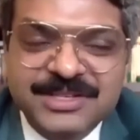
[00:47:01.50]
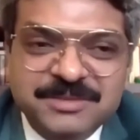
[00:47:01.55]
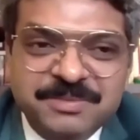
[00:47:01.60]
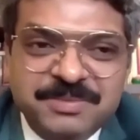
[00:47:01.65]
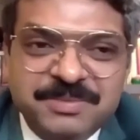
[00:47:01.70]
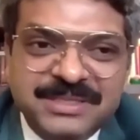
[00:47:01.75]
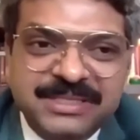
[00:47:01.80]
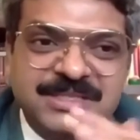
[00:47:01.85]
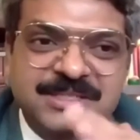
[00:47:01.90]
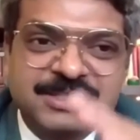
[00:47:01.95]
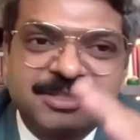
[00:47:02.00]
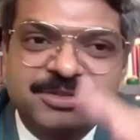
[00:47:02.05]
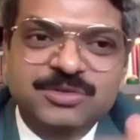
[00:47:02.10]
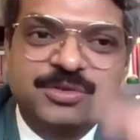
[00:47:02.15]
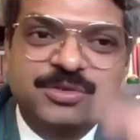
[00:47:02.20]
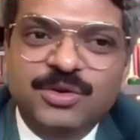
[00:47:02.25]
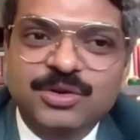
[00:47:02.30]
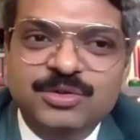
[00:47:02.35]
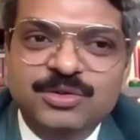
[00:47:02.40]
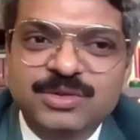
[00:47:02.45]
hospitals
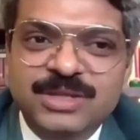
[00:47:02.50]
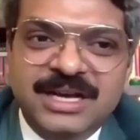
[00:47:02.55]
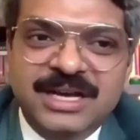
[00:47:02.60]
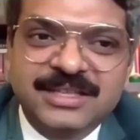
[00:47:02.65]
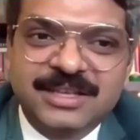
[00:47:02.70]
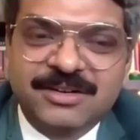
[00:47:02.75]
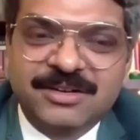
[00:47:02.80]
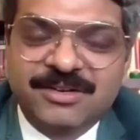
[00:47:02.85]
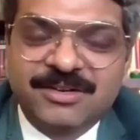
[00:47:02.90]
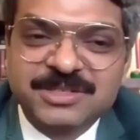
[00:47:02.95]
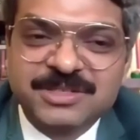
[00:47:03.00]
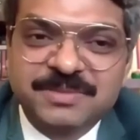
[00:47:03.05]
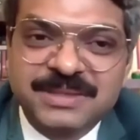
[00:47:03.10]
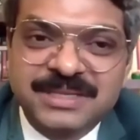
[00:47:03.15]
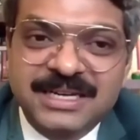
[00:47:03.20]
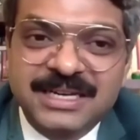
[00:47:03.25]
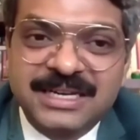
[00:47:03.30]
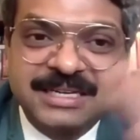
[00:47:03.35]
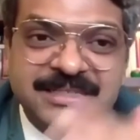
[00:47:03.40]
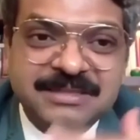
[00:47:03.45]
to go to the other
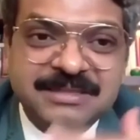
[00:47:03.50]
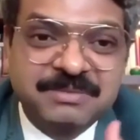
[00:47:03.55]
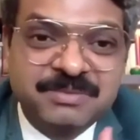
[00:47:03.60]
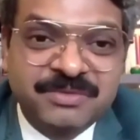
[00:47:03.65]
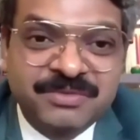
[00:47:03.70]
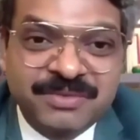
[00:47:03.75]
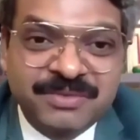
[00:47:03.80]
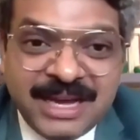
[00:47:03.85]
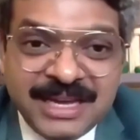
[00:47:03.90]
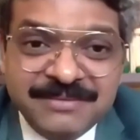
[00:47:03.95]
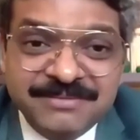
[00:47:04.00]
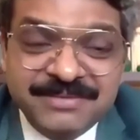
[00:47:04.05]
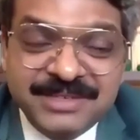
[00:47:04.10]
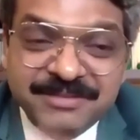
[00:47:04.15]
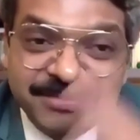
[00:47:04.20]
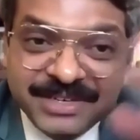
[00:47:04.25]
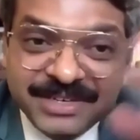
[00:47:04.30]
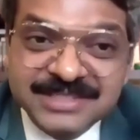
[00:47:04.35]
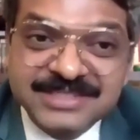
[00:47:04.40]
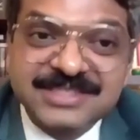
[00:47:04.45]
hospital in 5
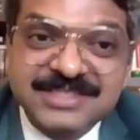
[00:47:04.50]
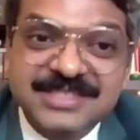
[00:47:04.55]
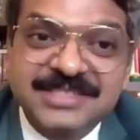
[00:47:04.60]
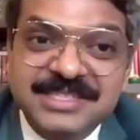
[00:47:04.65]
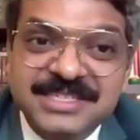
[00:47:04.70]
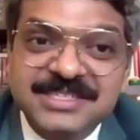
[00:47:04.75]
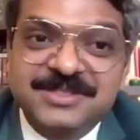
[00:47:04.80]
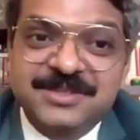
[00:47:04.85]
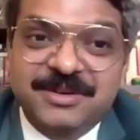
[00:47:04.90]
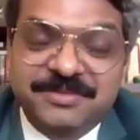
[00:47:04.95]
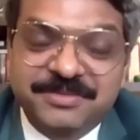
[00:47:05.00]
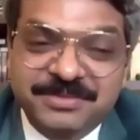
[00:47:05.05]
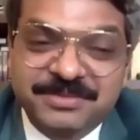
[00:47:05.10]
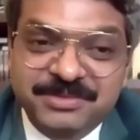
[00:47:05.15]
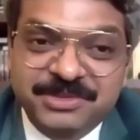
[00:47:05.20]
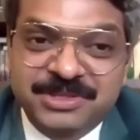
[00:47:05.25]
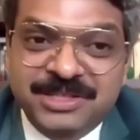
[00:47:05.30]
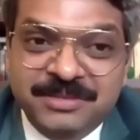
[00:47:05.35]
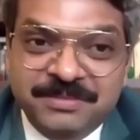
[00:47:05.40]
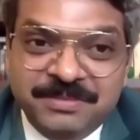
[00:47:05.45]
different cities of
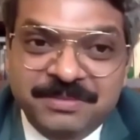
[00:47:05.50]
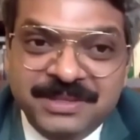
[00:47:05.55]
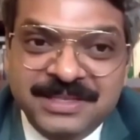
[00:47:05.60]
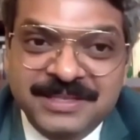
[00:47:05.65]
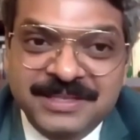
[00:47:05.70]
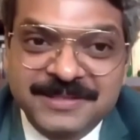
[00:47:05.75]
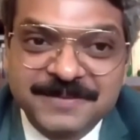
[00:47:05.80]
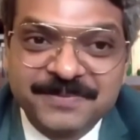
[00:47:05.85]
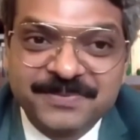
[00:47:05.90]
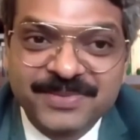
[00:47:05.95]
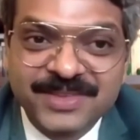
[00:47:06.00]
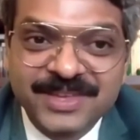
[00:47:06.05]
Uttar Pradesh.